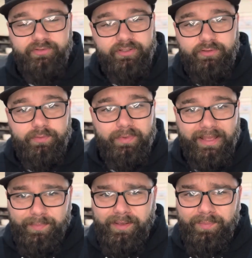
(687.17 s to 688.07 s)
just gonna use a
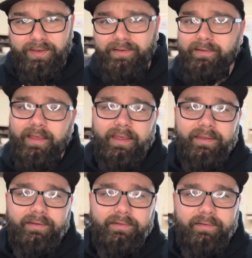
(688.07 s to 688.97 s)
black paint pen
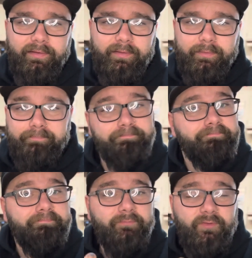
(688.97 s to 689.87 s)
and
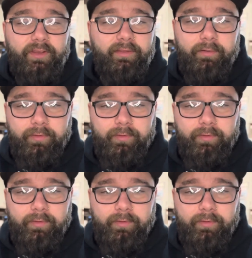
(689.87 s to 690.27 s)
see how that